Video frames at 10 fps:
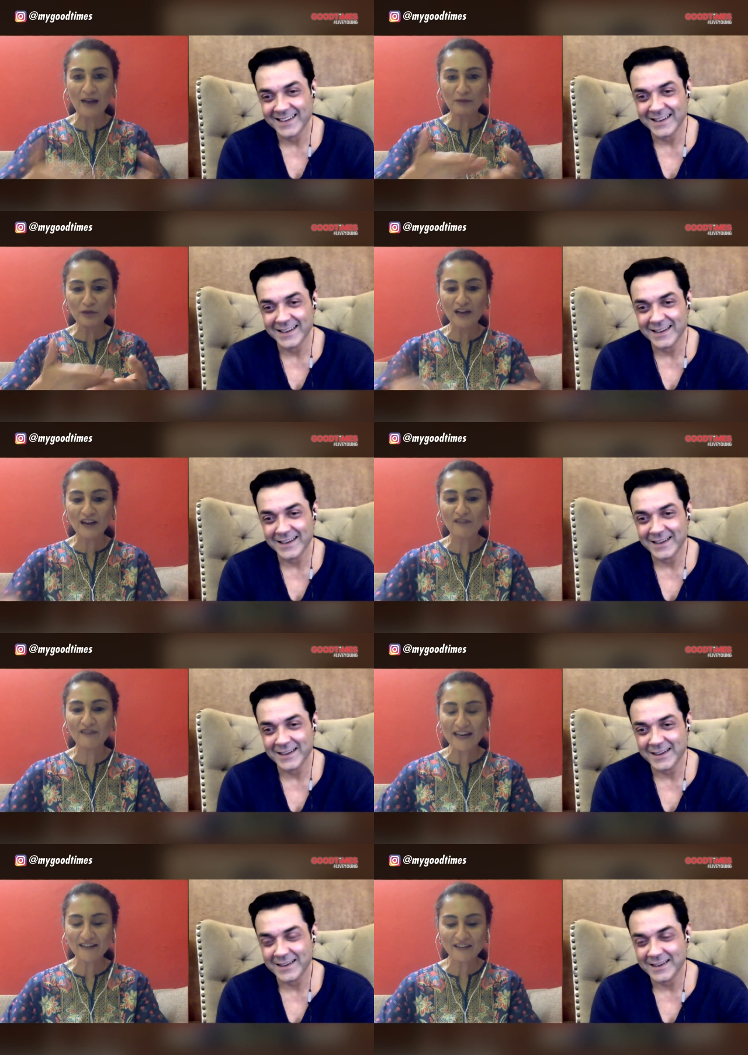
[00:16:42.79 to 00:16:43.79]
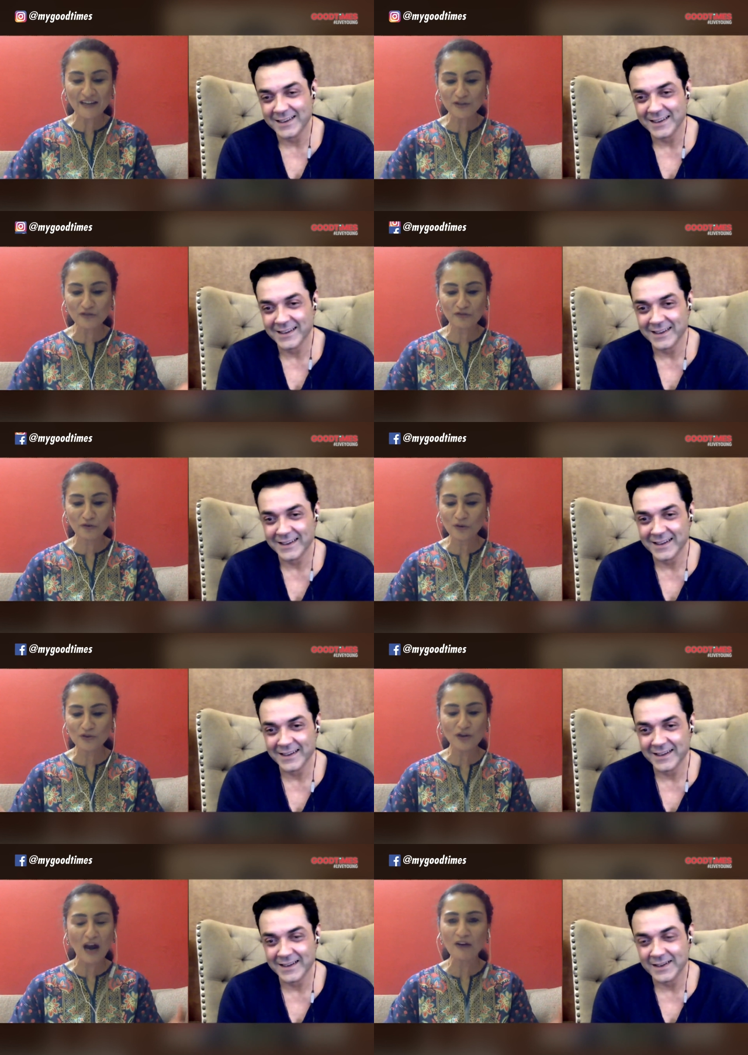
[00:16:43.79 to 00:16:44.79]
Speaker 1: I mean, you've done a wide range of
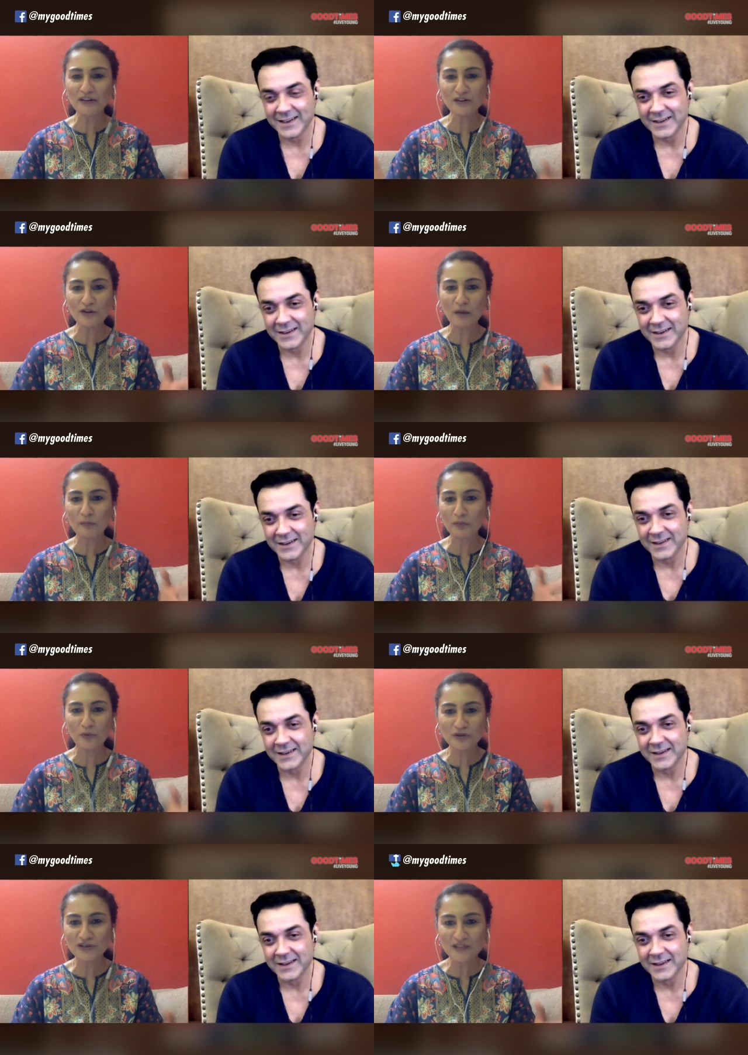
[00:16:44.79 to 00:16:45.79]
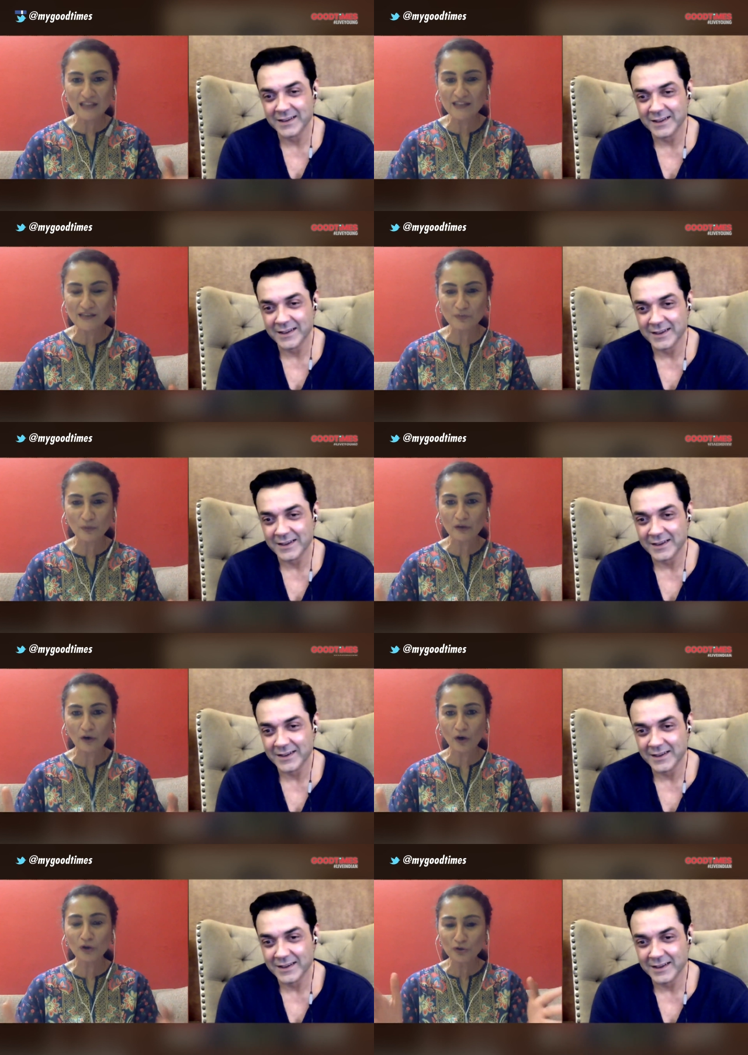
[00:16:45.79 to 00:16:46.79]
roles. So, how did you approach these?
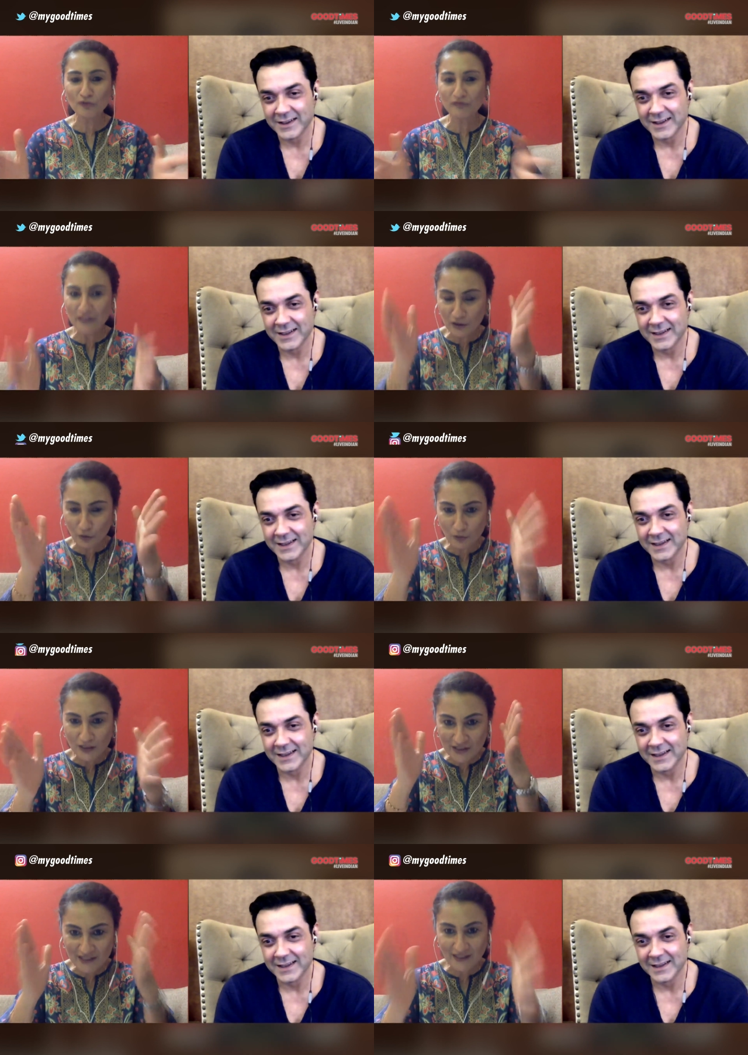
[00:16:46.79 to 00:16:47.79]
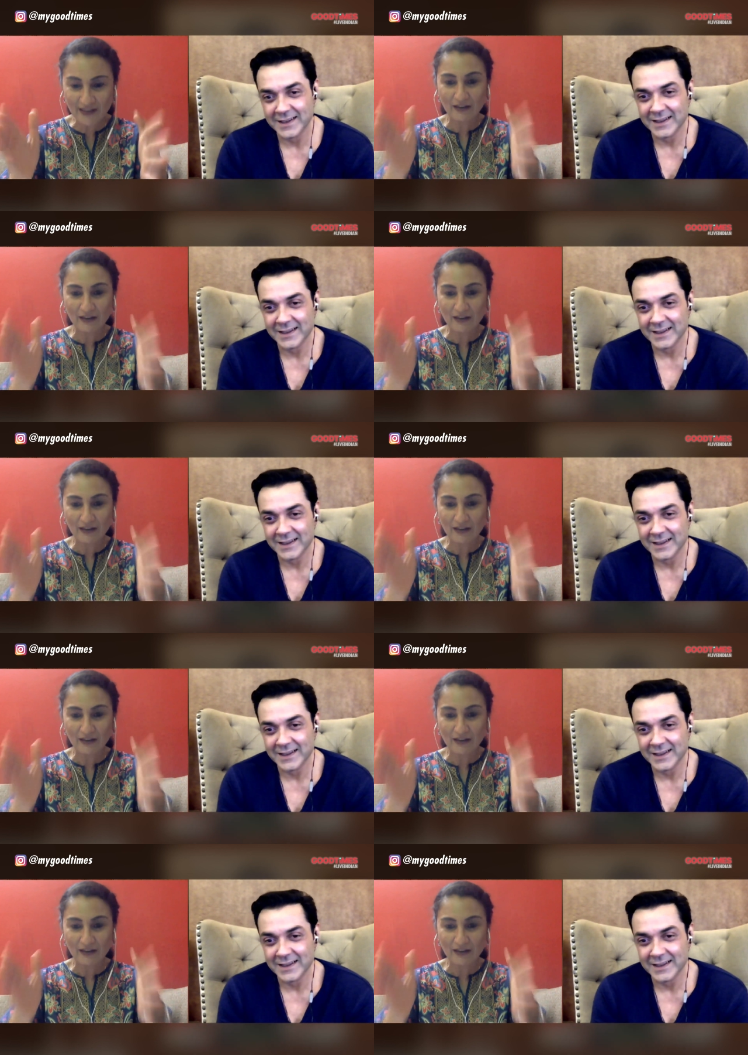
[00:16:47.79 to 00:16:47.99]
Or do you feel you were just